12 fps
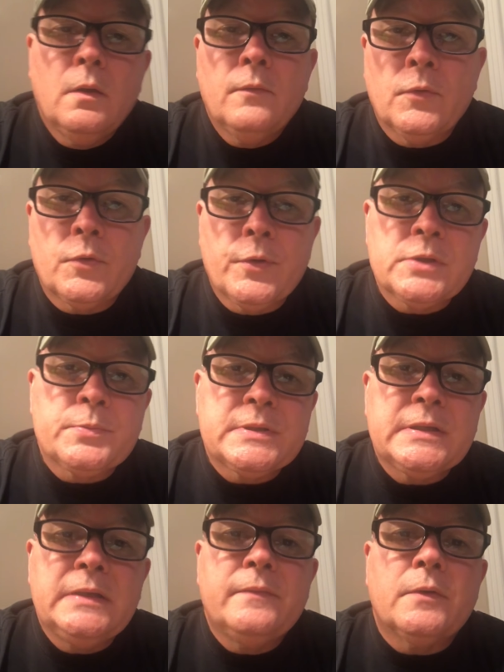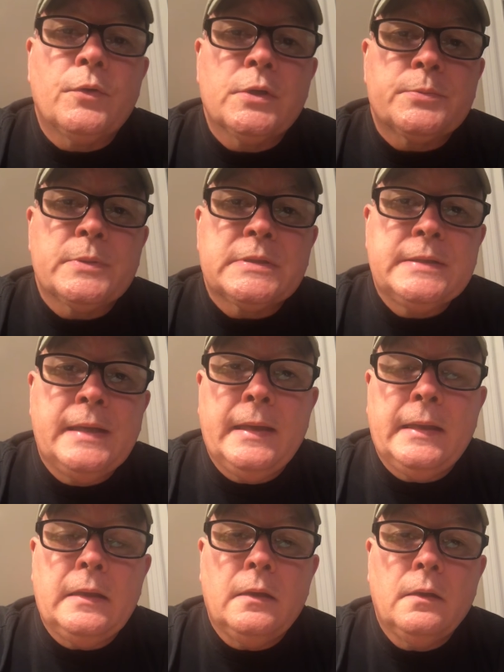for Christmas Eve and Christmas
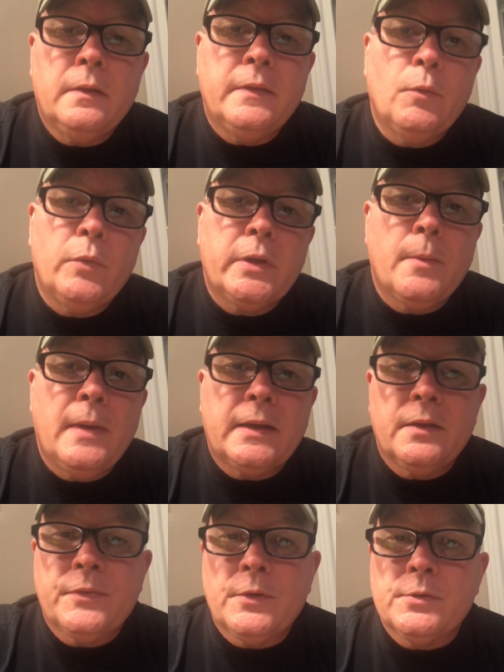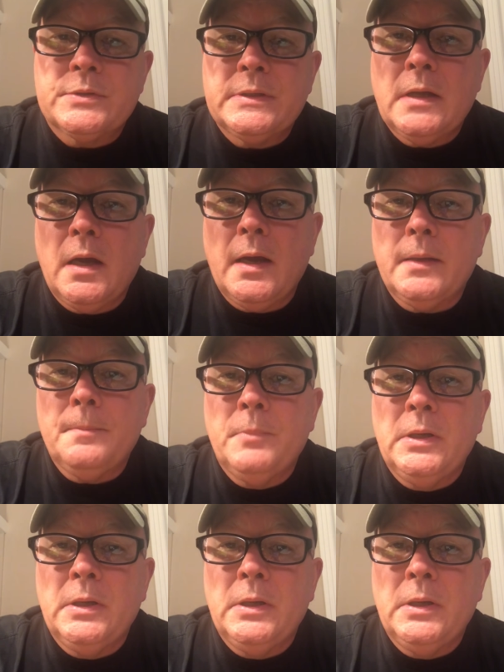Day, and then we go back in Thursday night.